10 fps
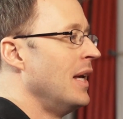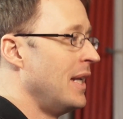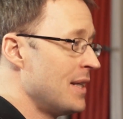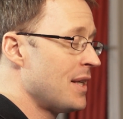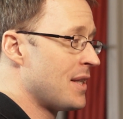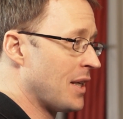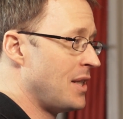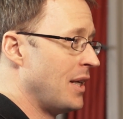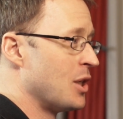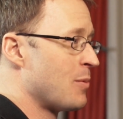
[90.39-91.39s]
It is a
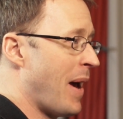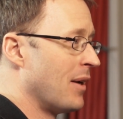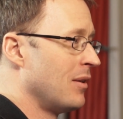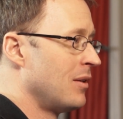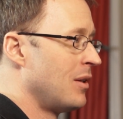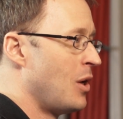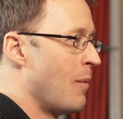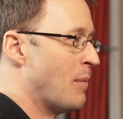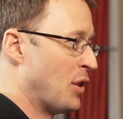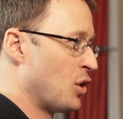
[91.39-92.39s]
16 inch panel,
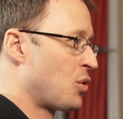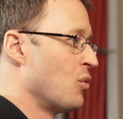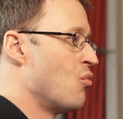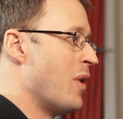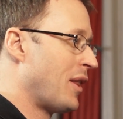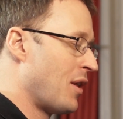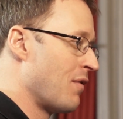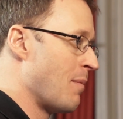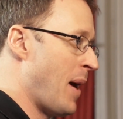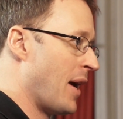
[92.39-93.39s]
but the true width of
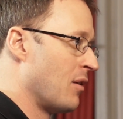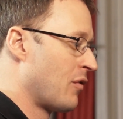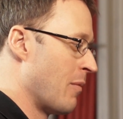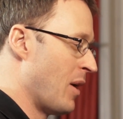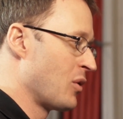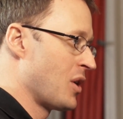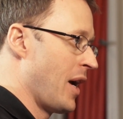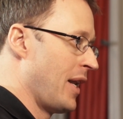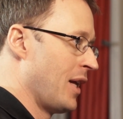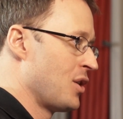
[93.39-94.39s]
the panel from
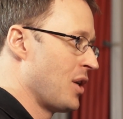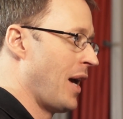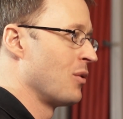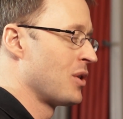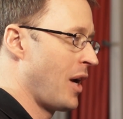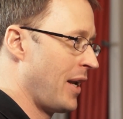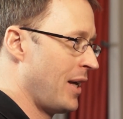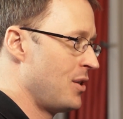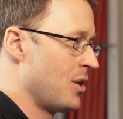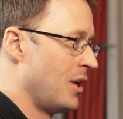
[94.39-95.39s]
outside edge to outside edge